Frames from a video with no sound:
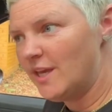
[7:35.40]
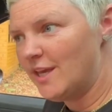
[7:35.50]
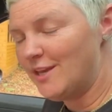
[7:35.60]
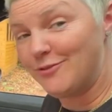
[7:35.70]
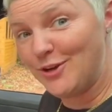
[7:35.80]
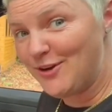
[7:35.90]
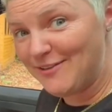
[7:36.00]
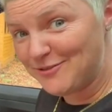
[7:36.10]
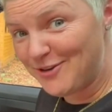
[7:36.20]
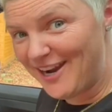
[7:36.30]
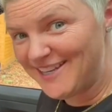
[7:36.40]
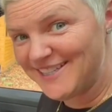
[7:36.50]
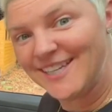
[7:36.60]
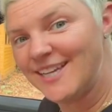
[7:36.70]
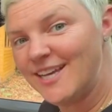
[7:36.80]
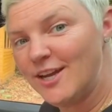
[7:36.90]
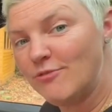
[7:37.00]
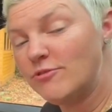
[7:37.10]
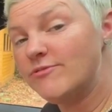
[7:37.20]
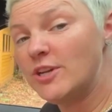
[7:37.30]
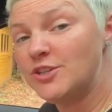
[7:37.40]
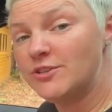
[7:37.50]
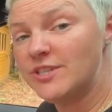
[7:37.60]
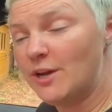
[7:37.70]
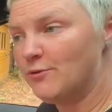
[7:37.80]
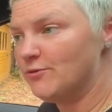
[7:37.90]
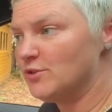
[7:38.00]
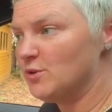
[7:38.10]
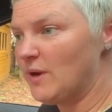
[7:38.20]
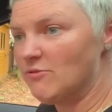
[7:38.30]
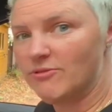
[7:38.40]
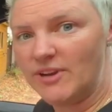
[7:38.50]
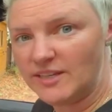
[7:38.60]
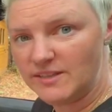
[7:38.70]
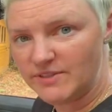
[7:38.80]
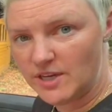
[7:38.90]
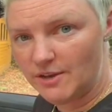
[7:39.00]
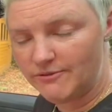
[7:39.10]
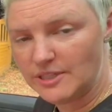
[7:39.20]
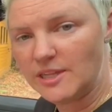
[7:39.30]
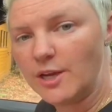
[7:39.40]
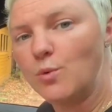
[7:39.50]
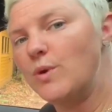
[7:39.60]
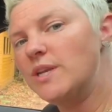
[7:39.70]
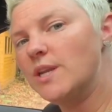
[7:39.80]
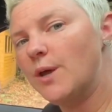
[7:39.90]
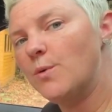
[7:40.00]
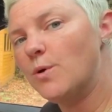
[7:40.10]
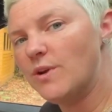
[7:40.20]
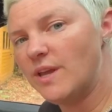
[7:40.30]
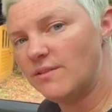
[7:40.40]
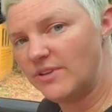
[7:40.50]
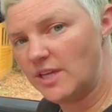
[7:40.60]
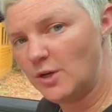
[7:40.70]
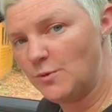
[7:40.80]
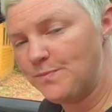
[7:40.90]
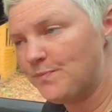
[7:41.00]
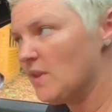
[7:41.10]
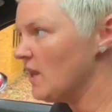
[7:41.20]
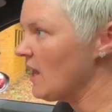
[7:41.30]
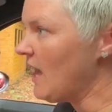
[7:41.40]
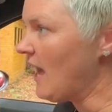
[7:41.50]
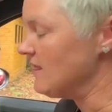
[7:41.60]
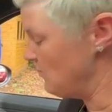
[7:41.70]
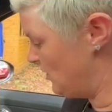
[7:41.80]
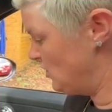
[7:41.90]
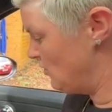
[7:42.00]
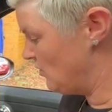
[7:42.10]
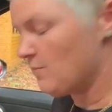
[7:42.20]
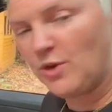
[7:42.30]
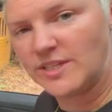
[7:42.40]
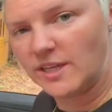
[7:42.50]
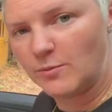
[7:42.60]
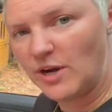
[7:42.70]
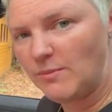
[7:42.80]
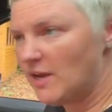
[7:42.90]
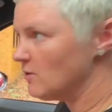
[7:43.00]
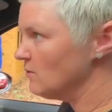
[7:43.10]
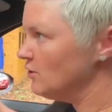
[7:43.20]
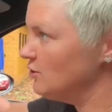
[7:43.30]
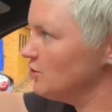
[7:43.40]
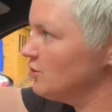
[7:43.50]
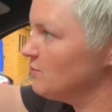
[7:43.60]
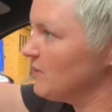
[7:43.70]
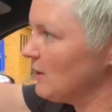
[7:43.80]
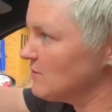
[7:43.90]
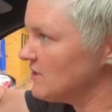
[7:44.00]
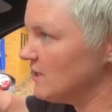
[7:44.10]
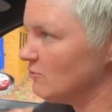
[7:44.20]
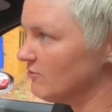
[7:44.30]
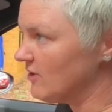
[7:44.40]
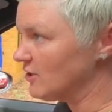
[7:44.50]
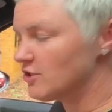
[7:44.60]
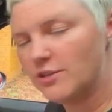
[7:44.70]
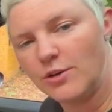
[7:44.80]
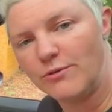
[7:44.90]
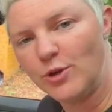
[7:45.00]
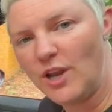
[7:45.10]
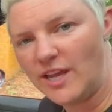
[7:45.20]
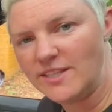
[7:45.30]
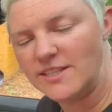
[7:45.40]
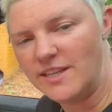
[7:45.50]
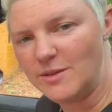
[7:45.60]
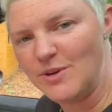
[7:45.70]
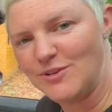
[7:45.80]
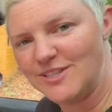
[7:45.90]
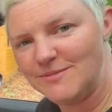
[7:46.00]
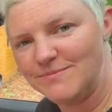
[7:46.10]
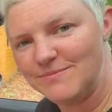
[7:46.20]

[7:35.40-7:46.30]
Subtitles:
If you don't have a friend, reverse yourself to a reflective surface like a window or another vehicle. And then when you're pressing the brake pedal, you should be able to see the reflection of your lights in the mirrors.